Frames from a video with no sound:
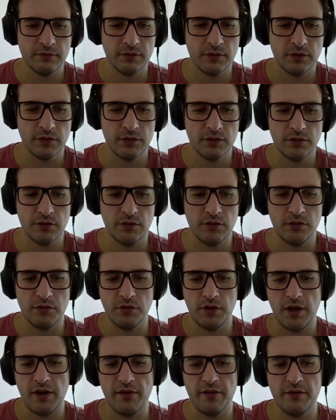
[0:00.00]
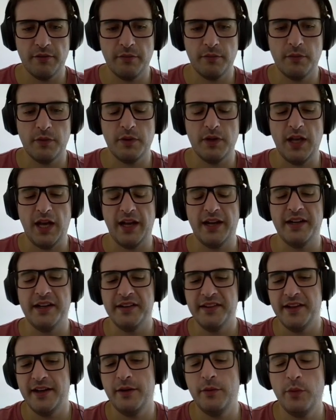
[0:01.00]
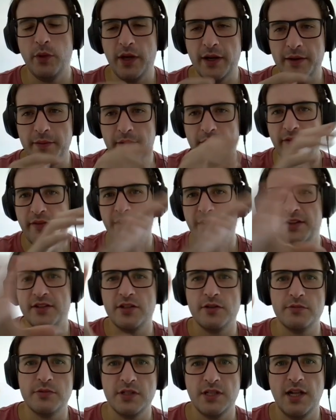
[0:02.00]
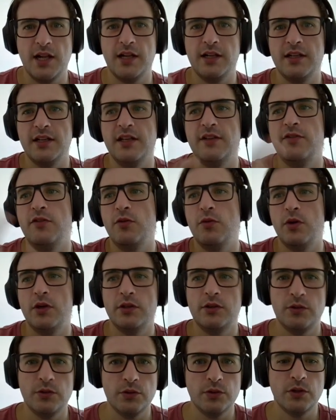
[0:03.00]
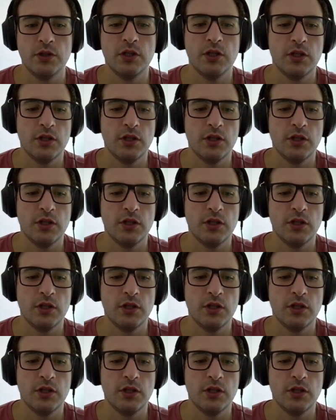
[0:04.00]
So you can, and there we can write something like if you want to